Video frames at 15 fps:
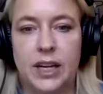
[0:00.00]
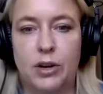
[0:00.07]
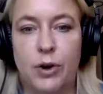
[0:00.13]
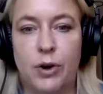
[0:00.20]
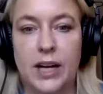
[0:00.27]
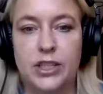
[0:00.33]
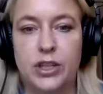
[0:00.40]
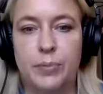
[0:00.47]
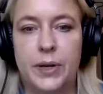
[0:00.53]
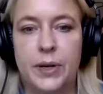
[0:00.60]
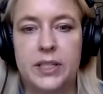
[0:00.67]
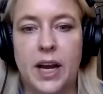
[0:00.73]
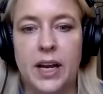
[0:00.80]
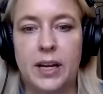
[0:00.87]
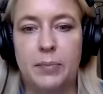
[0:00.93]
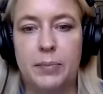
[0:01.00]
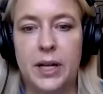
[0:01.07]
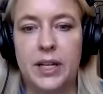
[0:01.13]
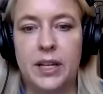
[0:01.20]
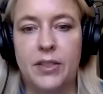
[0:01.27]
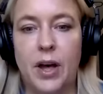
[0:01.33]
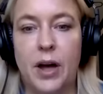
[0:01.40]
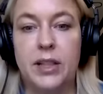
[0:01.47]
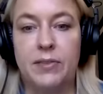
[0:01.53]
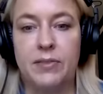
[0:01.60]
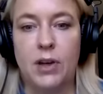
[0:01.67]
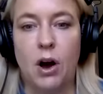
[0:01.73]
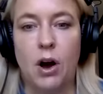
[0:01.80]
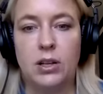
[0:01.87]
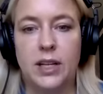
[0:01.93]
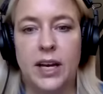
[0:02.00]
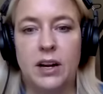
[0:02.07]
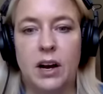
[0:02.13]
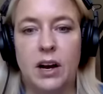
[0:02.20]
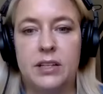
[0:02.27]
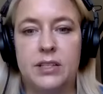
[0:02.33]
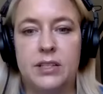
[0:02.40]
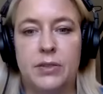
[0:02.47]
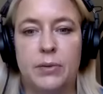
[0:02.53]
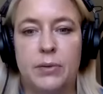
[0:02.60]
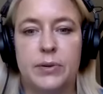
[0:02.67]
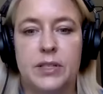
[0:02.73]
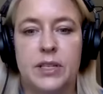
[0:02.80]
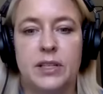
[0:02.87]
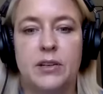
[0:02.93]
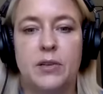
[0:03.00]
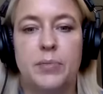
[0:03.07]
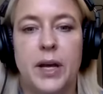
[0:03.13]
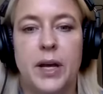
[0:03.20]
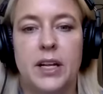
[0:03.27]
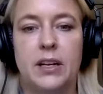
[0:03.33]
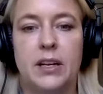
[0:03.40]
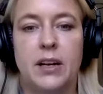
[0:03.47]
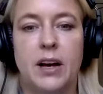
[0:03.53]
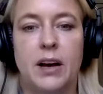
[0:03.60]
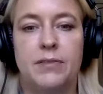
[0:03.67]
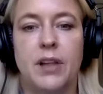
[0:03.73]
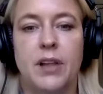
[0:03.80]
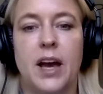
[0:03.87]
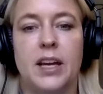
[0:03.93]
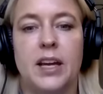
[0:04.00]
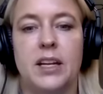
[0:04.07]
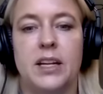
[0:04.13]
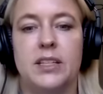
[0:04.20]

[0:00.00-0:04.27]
like cracked open a tiny bit and leave the hall light on. So there was a little bit of light.